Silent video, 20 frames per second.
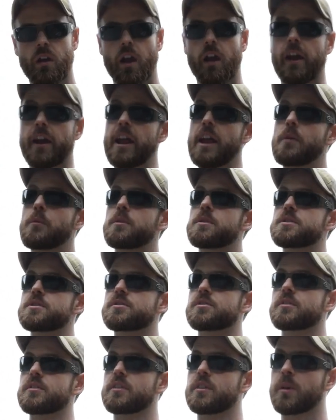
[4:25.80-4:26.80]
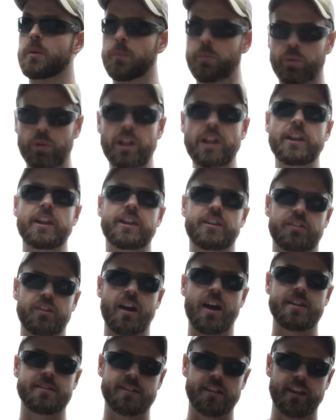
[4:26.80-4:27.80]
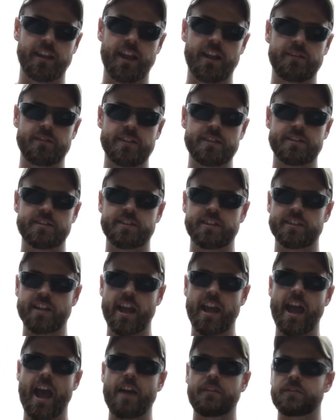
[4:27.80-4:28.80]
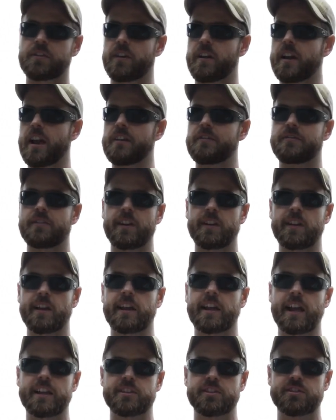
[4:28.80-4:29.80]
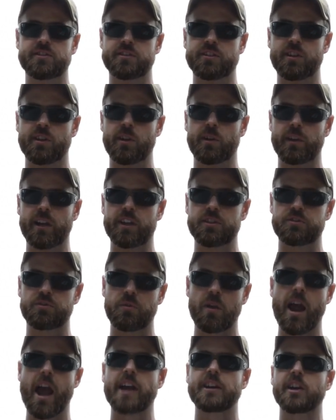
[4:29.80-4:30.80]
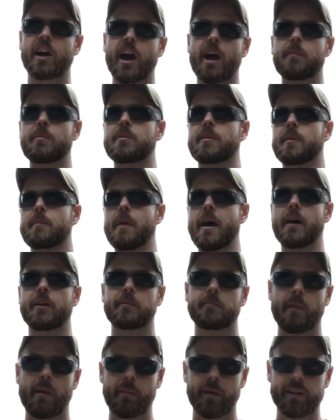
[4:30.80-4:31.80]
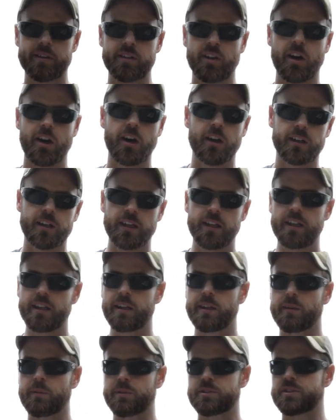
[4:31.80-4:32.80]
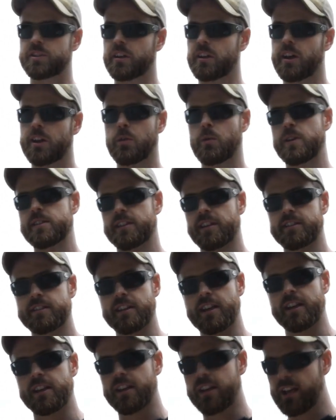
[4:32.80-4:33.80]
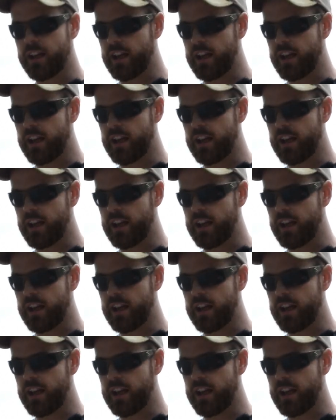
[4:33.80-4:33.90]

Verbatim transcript: All right, it was completely exhausting and this is the day after and I feel like I just, you know, got dragged up the mountain by my dog, which in a lot of ways I did.